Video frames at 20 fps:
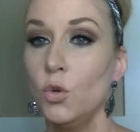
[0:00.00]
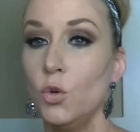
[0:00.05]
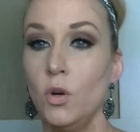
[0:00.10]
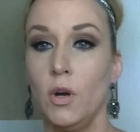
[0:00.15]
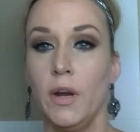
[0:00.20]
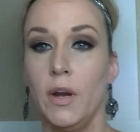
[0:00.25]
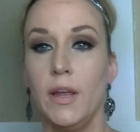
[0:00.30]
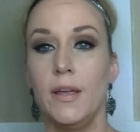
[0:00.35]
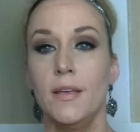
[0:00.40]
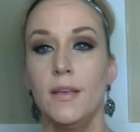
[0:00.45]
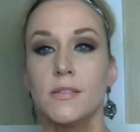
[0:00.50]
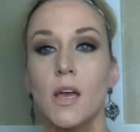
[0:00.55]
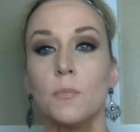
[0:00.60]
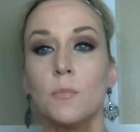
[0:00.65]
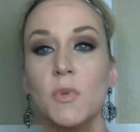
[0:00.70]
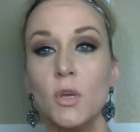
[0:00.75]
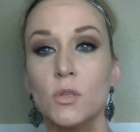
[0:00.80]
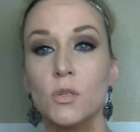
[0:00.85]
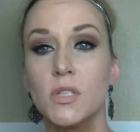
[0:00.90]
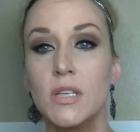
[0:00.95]
is I'm
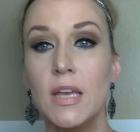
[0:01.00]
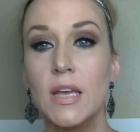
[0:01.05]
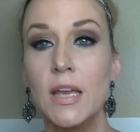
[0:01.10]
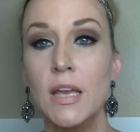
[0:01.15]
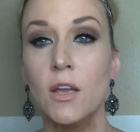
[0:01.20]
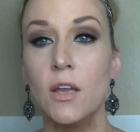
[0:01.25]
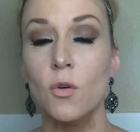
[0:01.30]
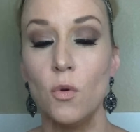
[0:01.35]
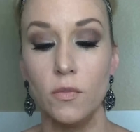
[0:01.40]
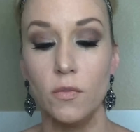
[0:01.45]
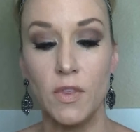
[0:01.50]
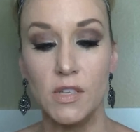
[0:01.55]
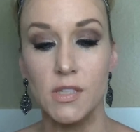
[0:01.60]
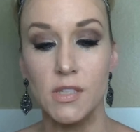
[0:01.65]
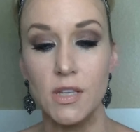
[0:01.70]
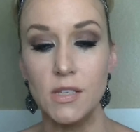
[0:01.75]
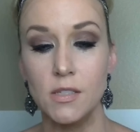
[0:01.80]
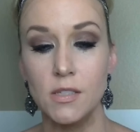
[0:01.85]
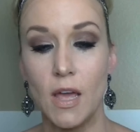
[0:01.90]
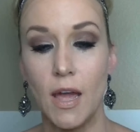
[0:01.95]
using, this
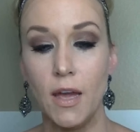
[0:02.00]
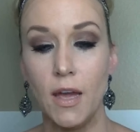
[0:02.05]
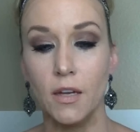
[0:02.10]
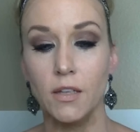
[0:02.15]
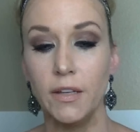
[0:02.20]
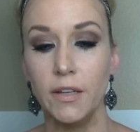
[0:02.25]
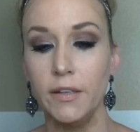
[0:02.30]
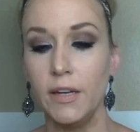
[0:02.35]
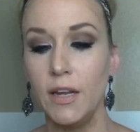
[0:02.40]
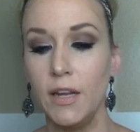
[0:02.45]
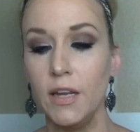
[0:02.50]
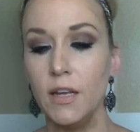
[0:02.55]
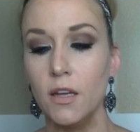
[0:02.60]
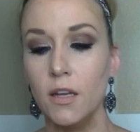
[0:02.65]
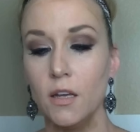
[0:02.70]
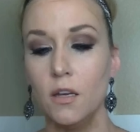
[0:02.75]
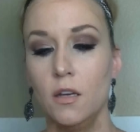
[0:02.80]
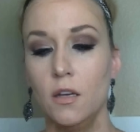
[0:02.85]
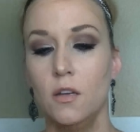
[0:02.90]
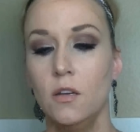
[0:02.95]
is a Clinique,
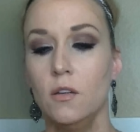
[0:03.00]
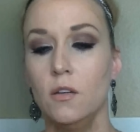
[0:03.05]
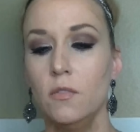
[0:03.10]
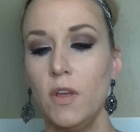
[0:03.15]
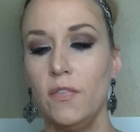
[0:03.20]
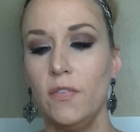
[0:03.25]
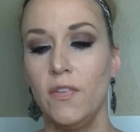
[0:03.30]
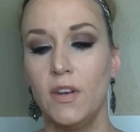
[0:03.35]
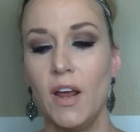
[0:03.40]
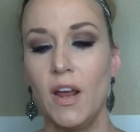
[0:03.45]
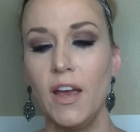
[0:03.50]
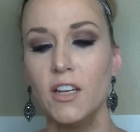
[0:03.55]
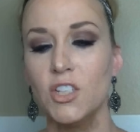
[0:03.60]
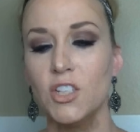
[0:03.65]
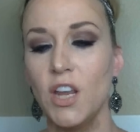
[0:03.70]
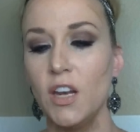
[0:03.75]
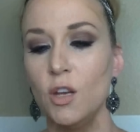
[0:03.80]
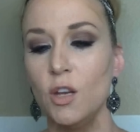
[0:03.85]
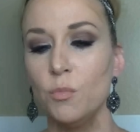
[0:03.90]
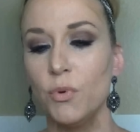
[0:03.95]
it's an eye
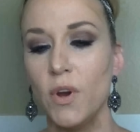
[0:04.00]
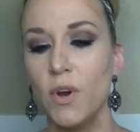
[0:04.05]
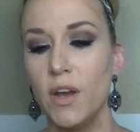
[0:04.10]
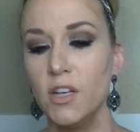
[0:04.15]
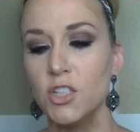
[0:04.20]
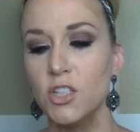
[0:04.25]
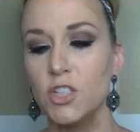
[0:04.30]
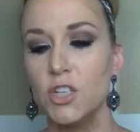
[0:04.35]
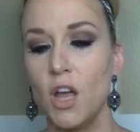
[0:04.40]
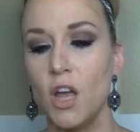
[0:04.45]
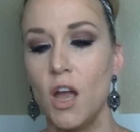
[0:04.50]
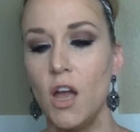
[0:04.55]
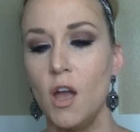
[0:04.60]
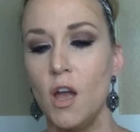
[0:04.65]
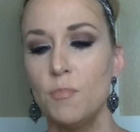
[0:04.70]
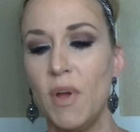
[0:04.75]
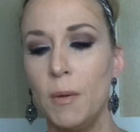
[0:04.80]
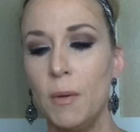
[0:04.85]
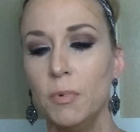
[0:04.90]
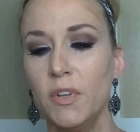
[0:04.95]
shading brush.
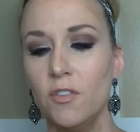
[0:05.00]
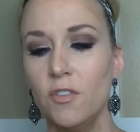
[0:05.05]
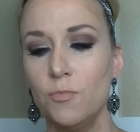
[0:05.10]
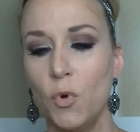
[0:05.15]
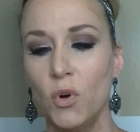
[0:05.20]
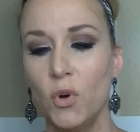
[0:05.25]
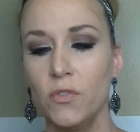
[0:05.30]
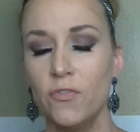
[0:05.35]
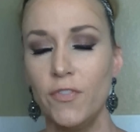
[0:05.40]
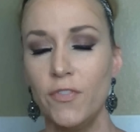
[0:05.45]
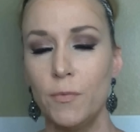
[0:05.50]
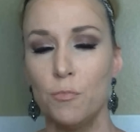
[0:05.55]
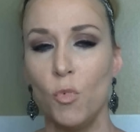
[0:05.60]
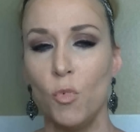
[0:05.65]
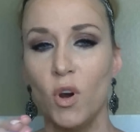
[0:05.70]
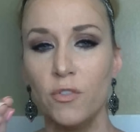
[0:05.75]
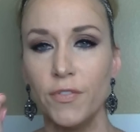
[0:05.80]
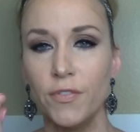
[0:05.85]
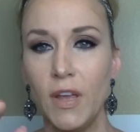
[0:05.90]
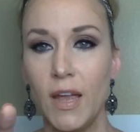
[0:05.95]
I believe
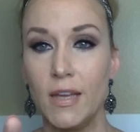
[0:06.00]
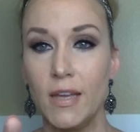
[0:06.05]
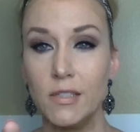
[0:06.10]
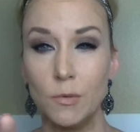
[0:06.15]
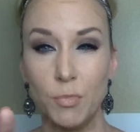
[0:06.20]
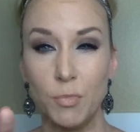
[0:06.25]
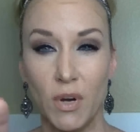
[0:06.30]
Morphe has a brush